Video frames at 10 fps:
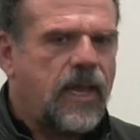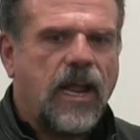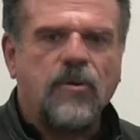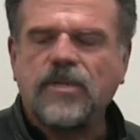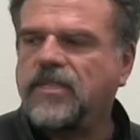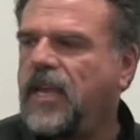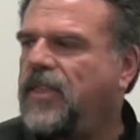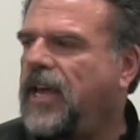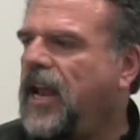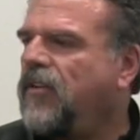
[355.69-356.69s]
And I would say
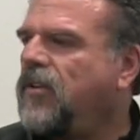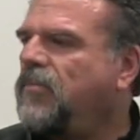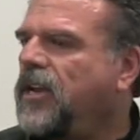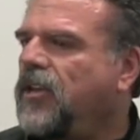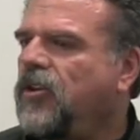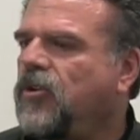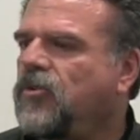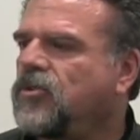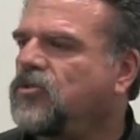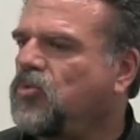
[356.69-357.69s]
that everybody
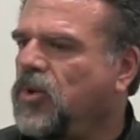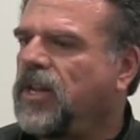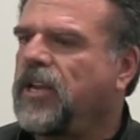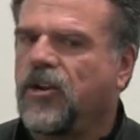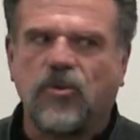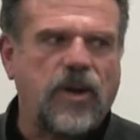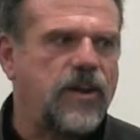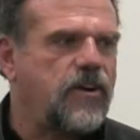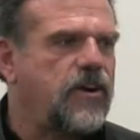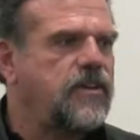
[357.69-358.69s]
who is really a
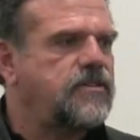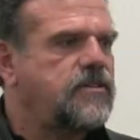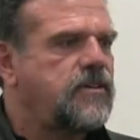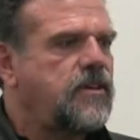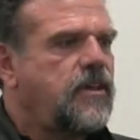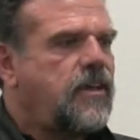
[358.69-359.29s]
great artist